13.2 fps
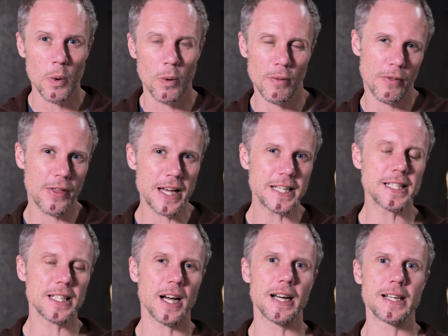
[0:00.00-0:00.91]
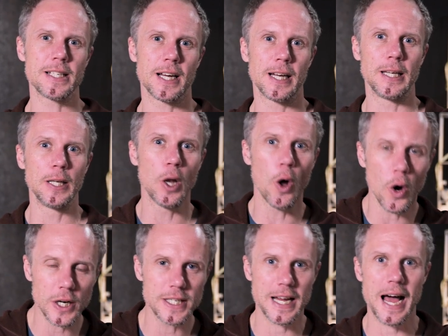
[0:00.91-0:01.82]
Well, they're designed to
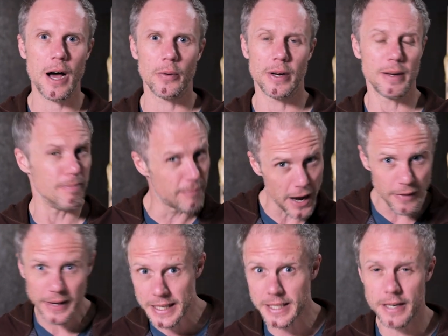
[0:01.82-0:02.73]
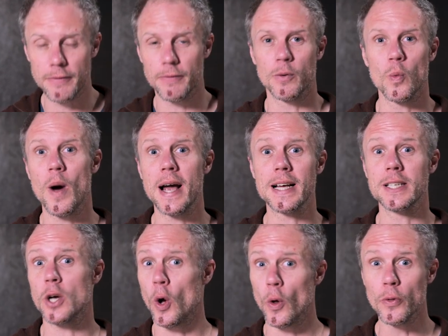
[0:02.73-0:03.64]
lock down in various different
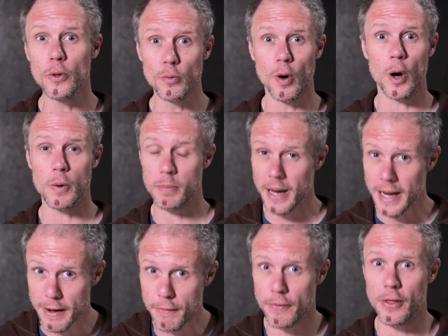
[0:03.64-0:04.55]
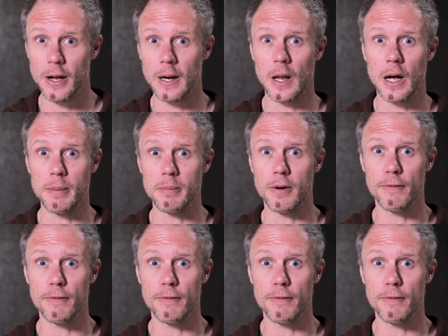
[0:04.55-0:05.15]
ways on the rope if the climber